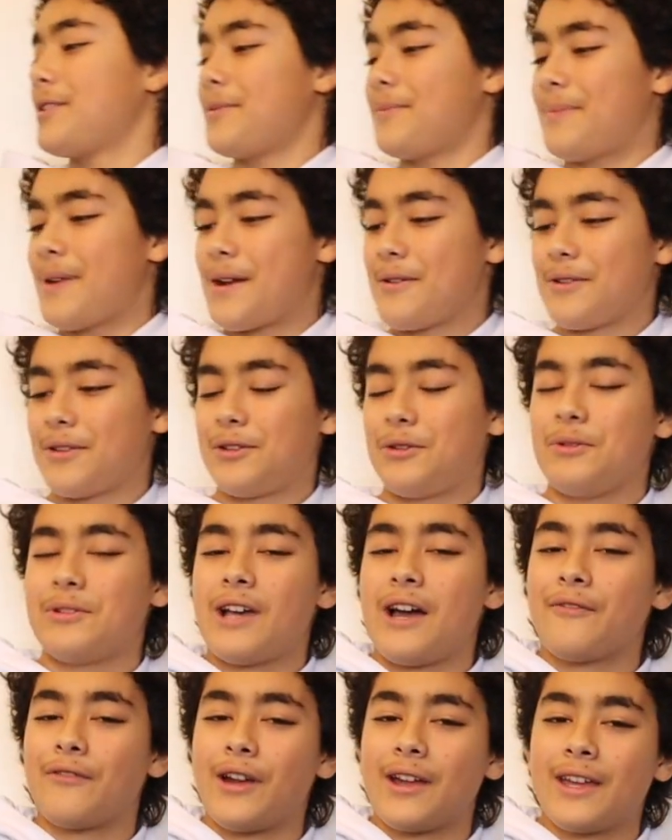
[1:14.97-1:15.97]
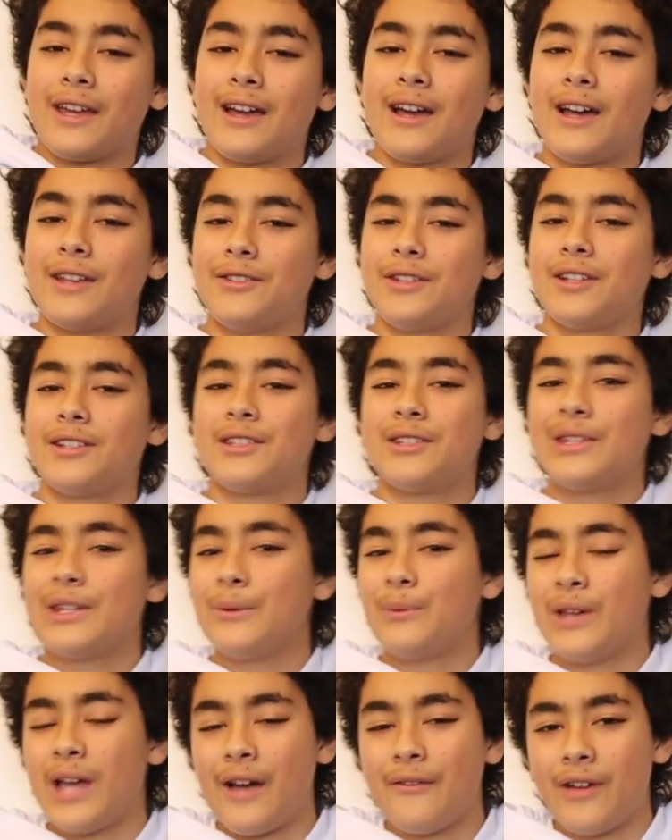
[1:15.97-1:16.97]
pair of shoes I have right here, as you can see,
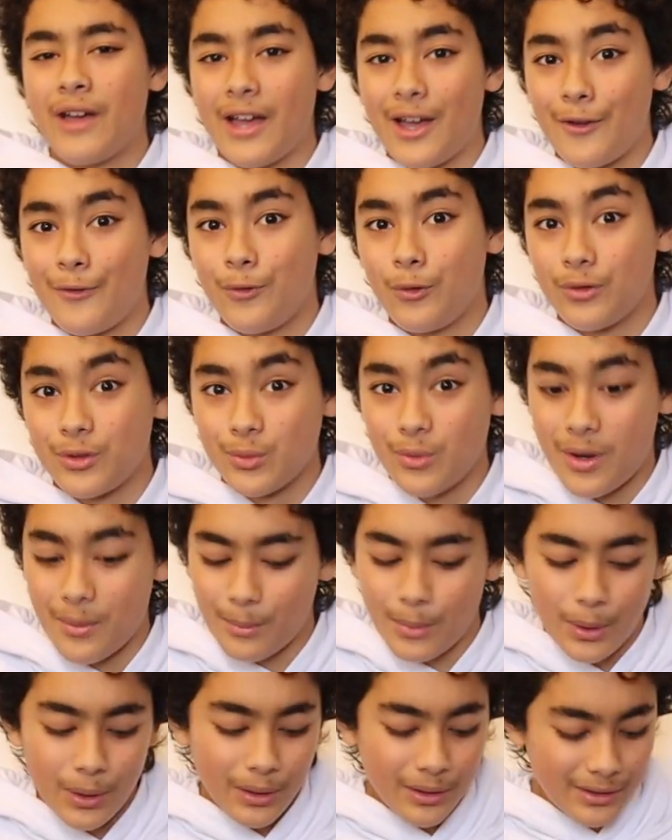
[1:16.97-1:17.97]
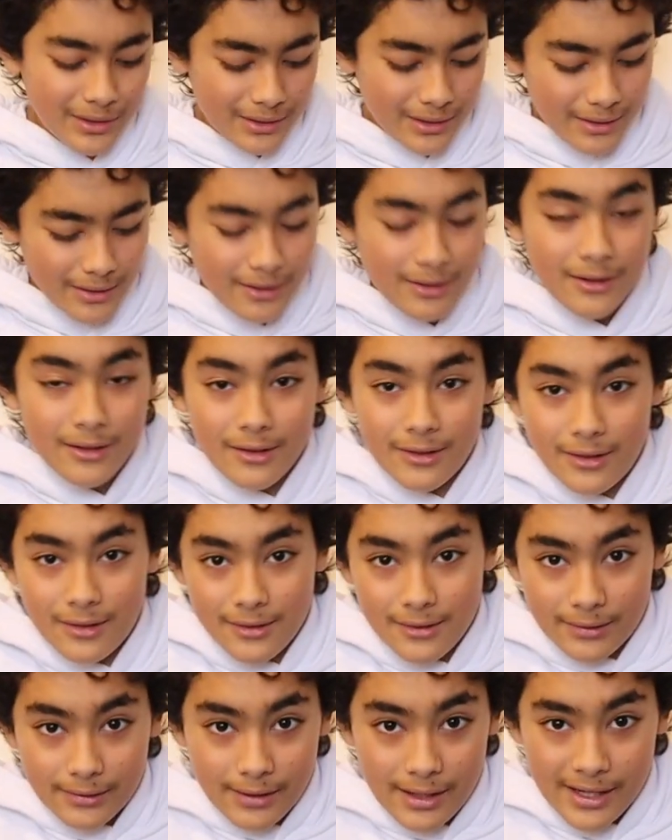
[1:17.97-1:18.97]
we have an Air Force 1 box
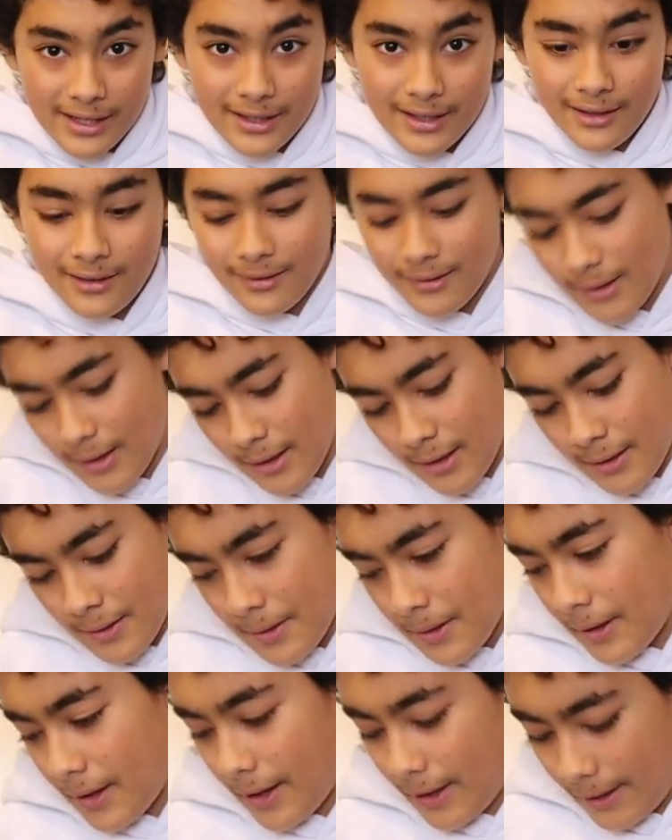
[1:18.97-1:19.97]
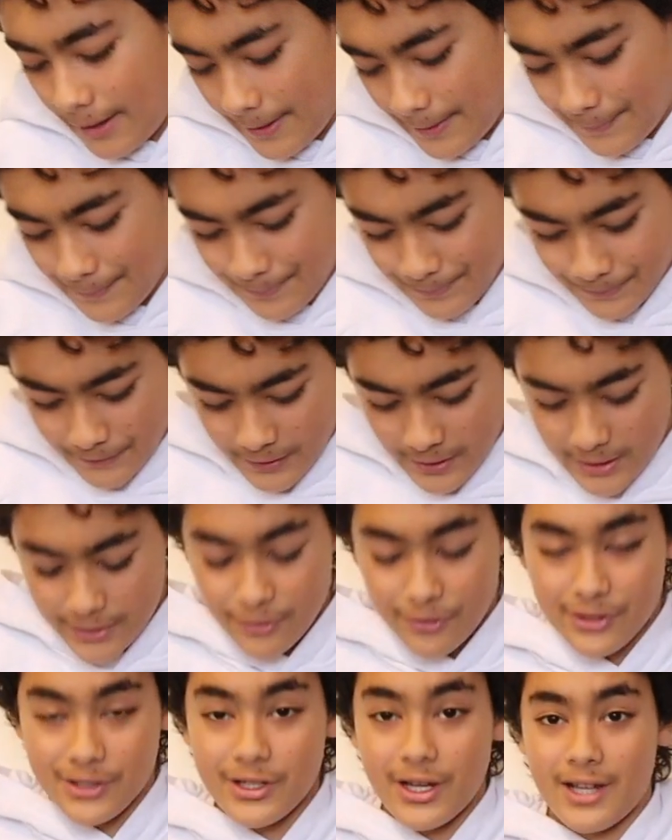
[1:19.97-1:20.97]
right here. These
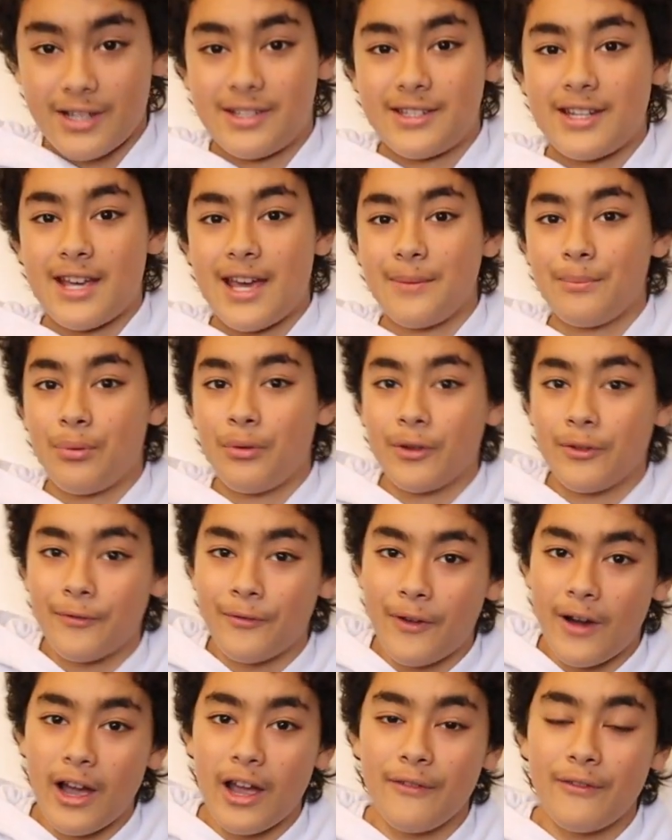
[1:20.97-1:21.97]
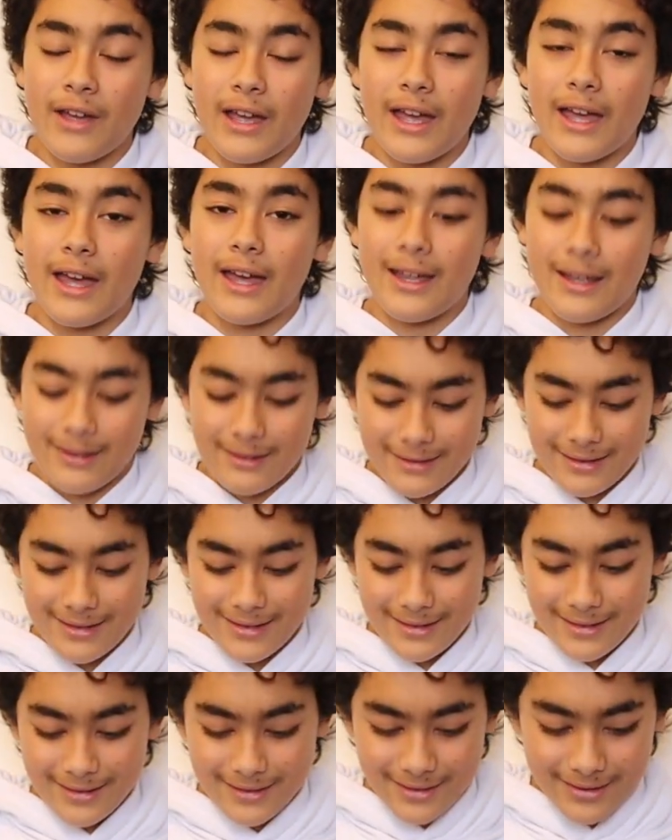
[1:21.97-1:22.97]
are a size 10.5, and
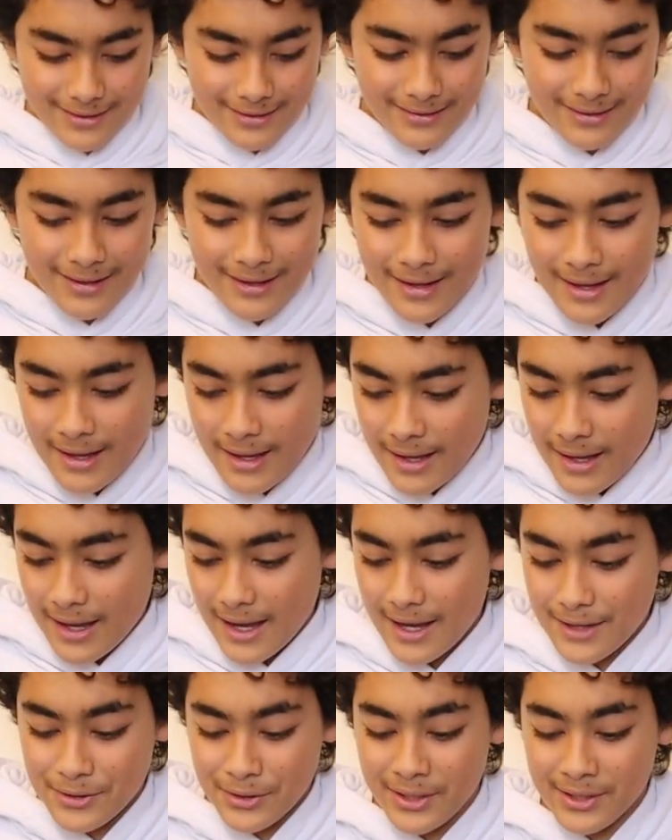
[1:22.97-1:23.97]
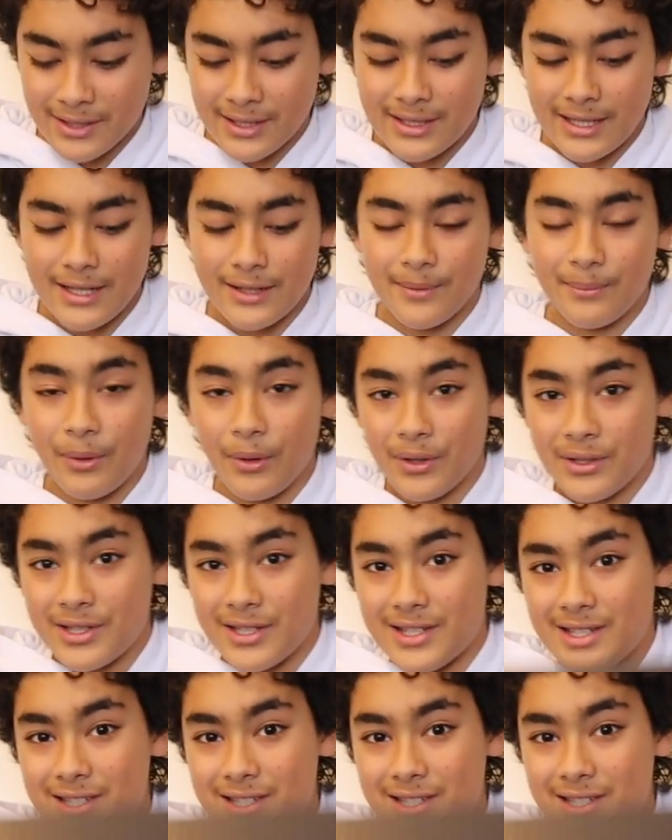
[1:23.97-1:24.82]
as you can see, the box is